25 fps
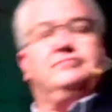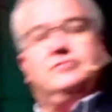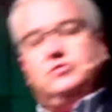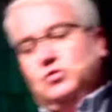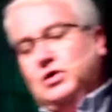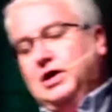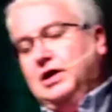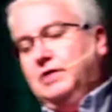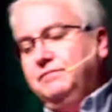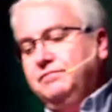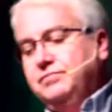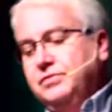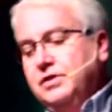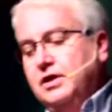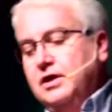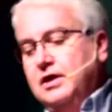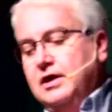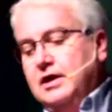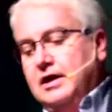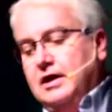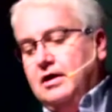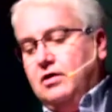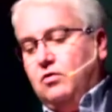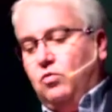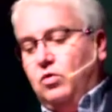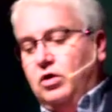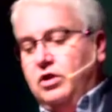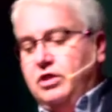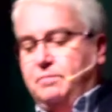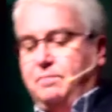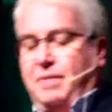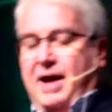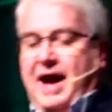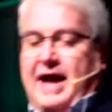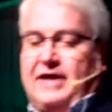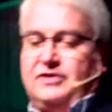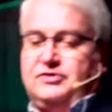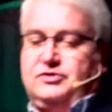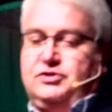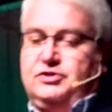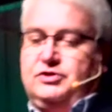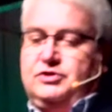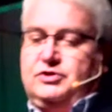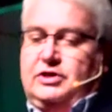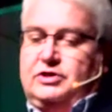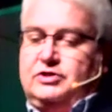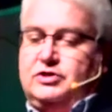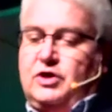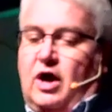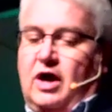Well, one of the
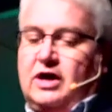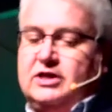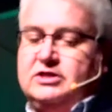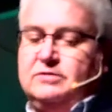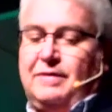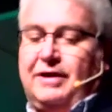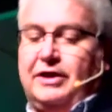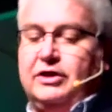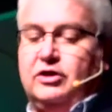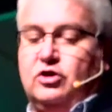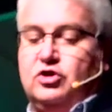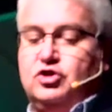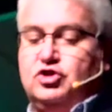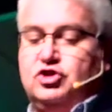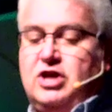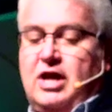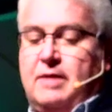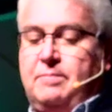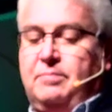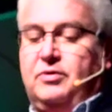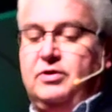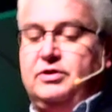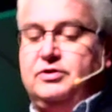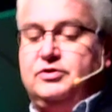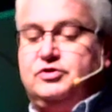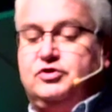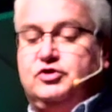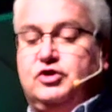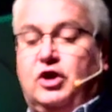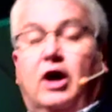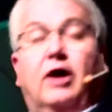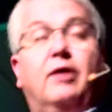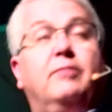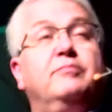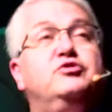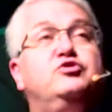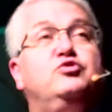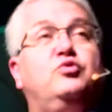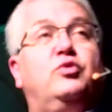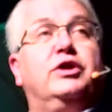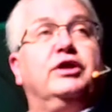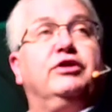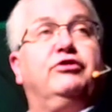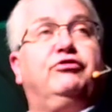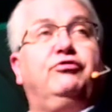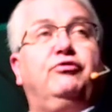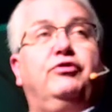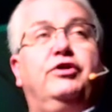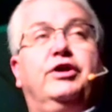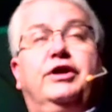passages that talks about a good shepherd is Psalm
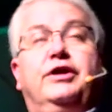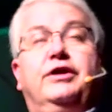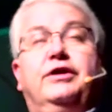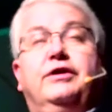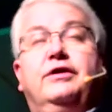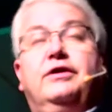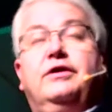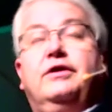23.